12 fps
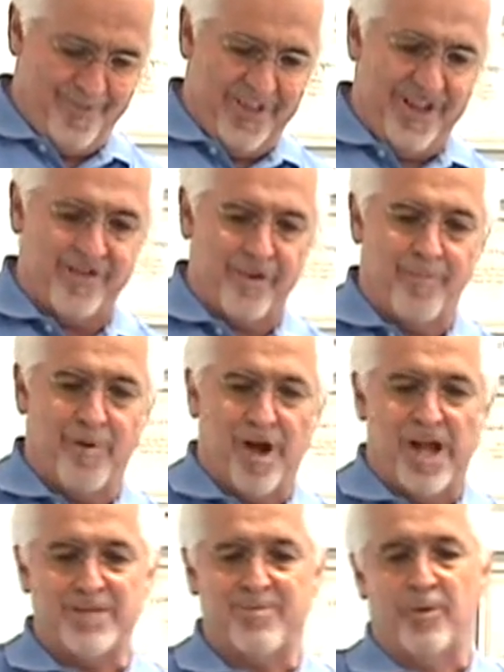it's
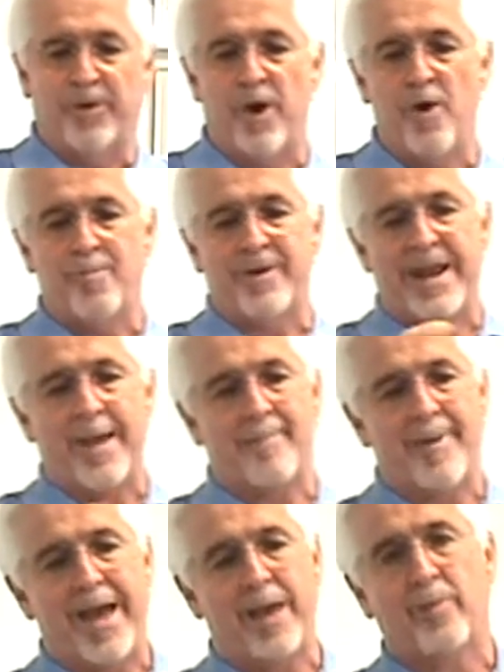impossible to open
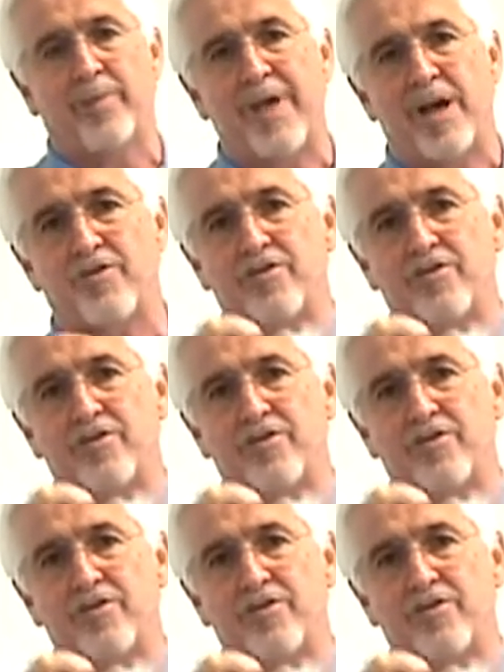that bag without